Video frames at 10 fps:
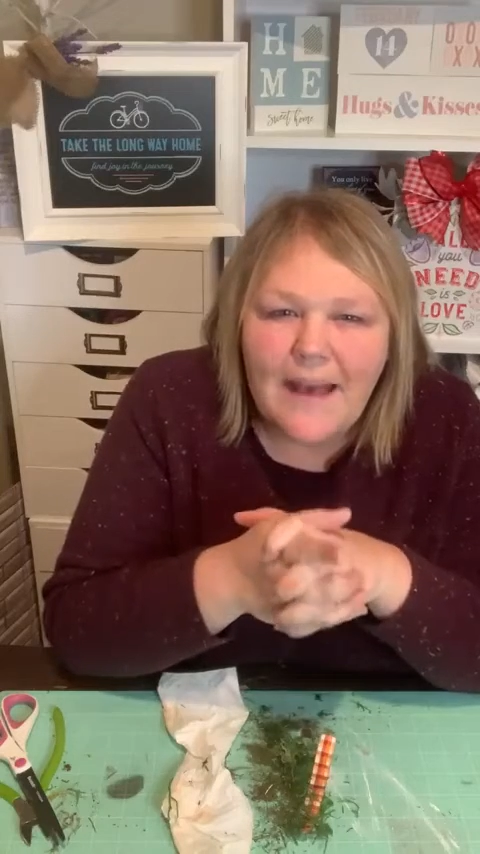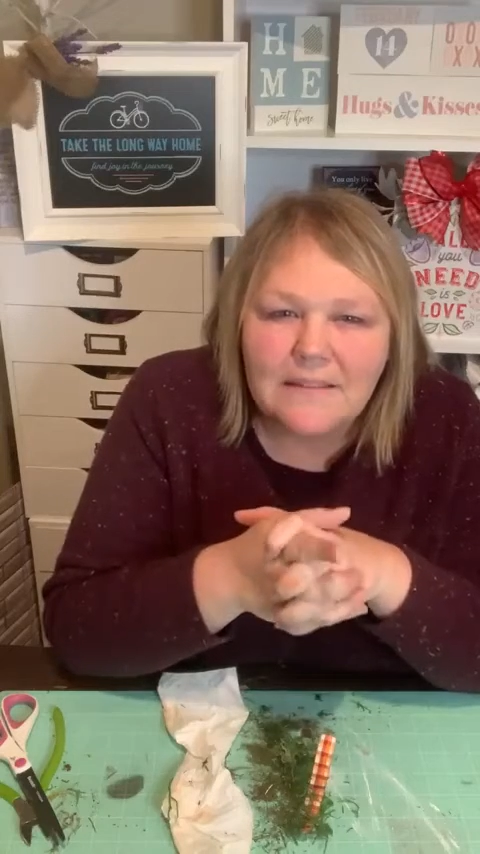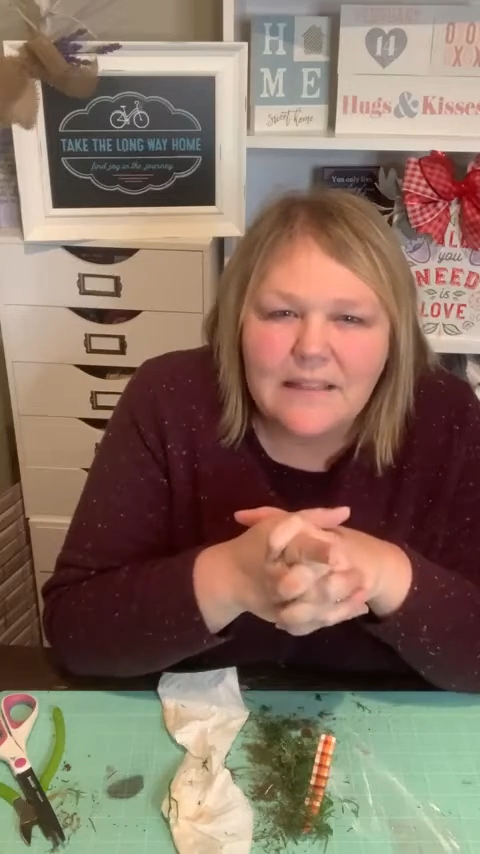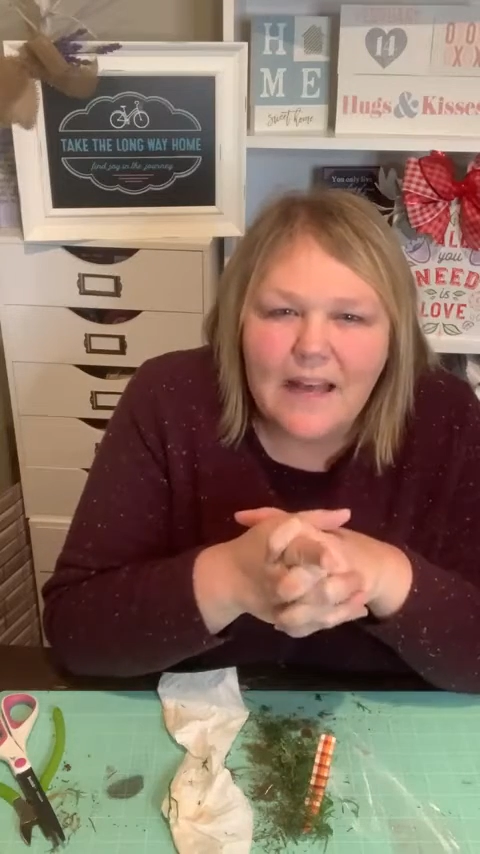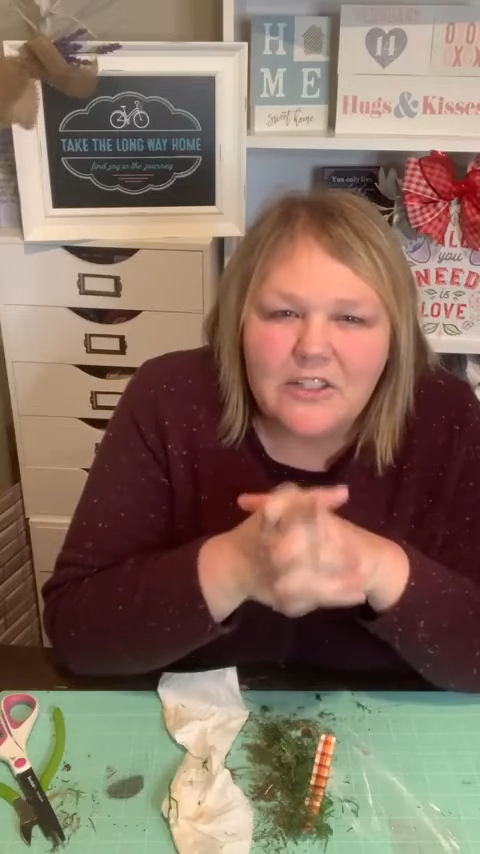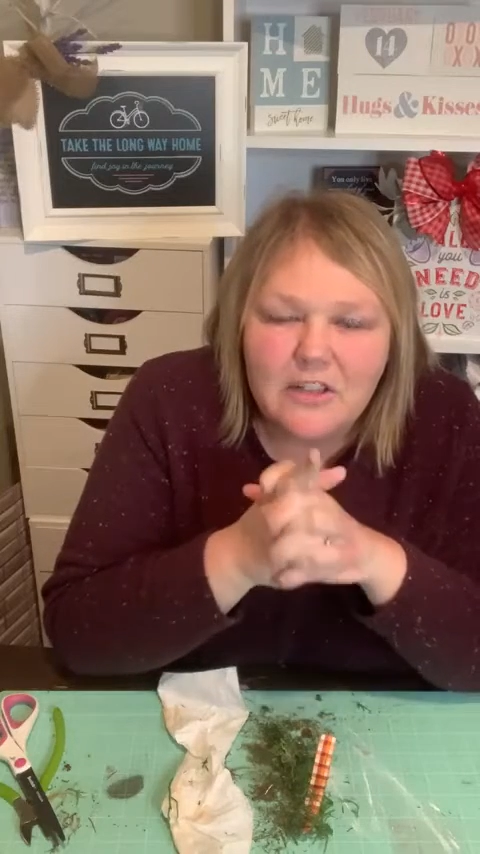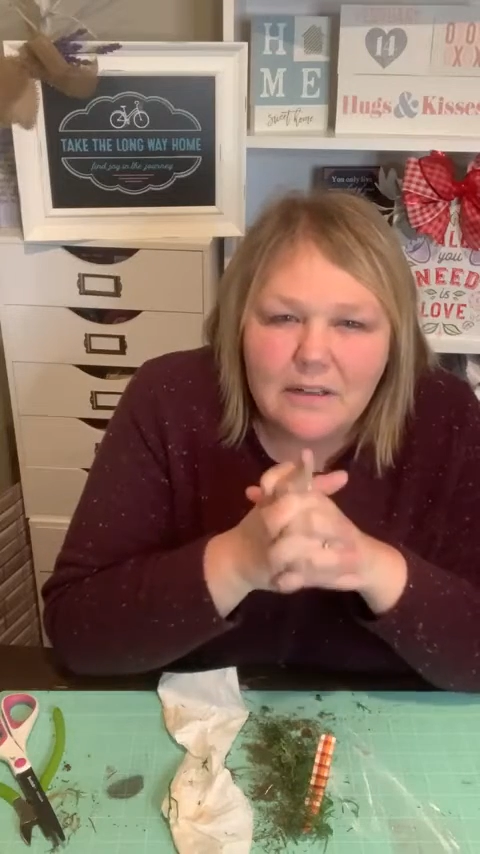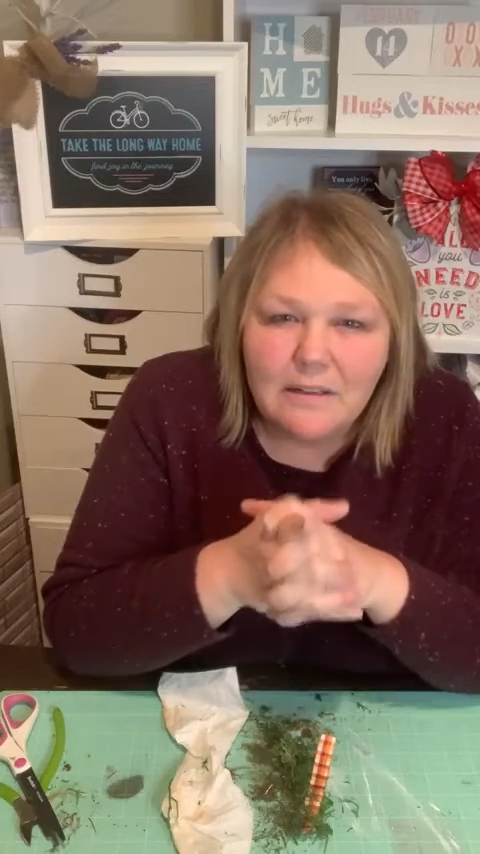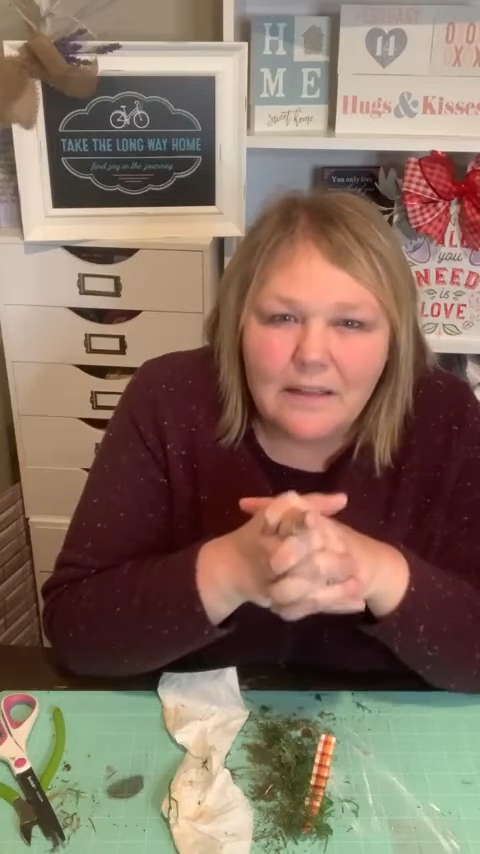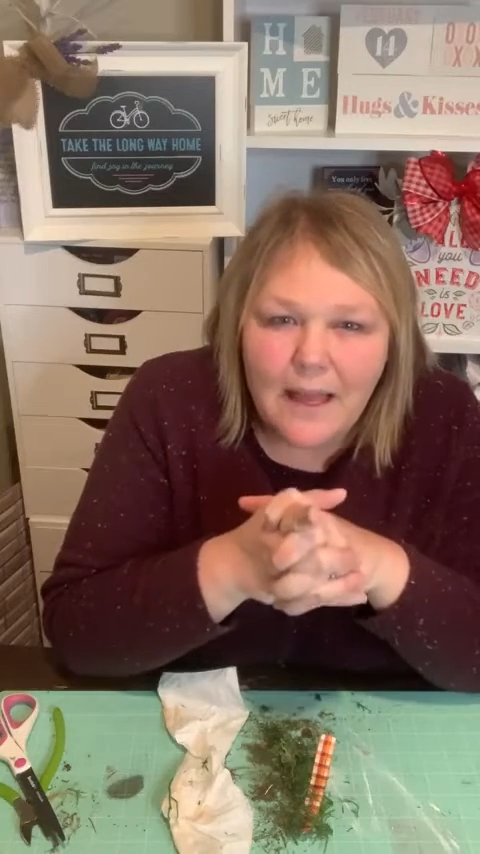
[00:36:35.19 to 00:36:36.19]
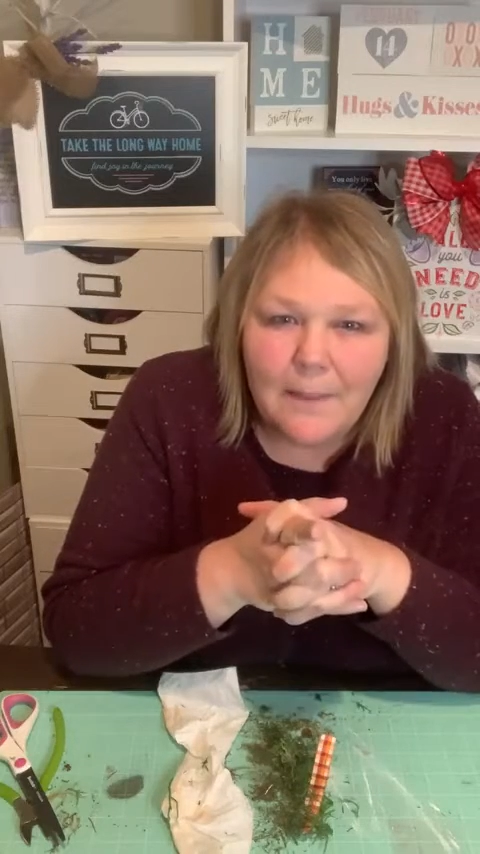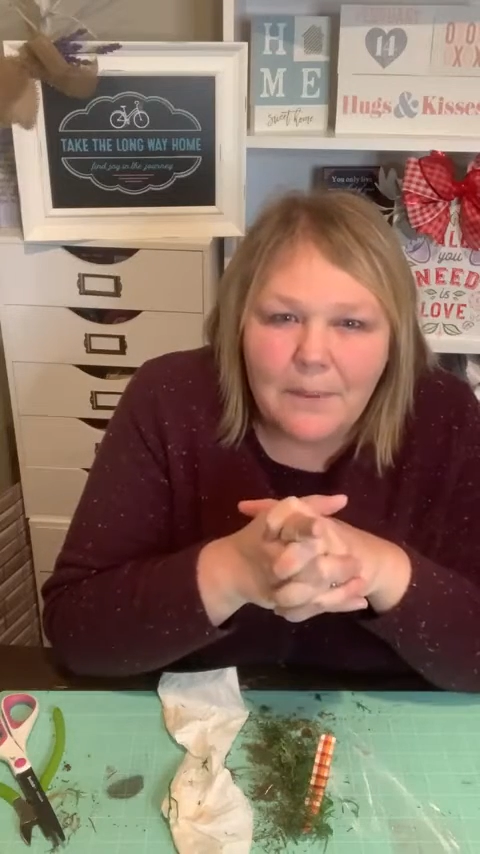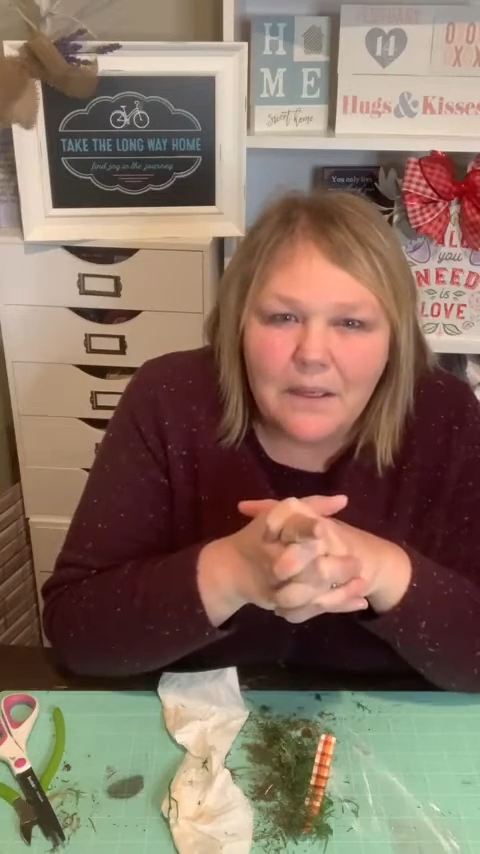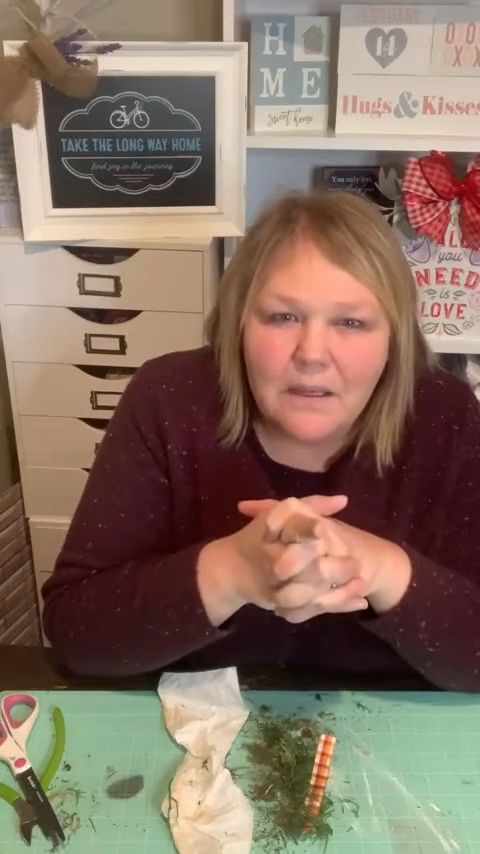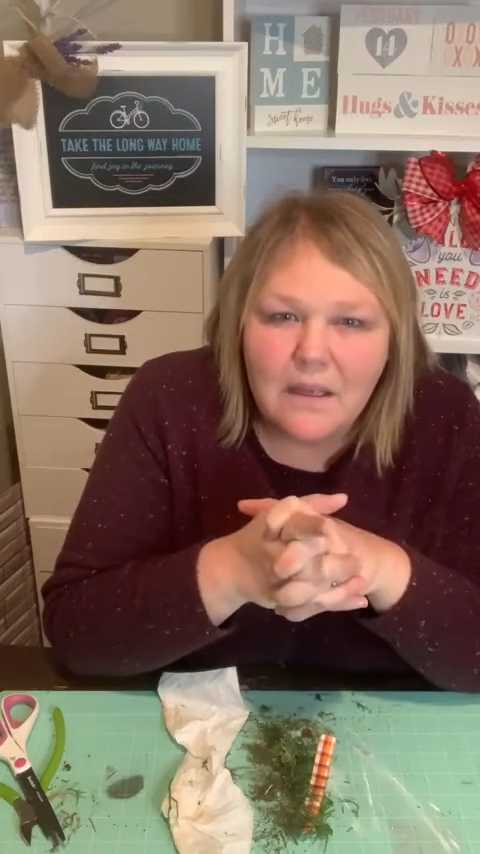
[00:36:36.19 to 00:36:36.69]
/ club,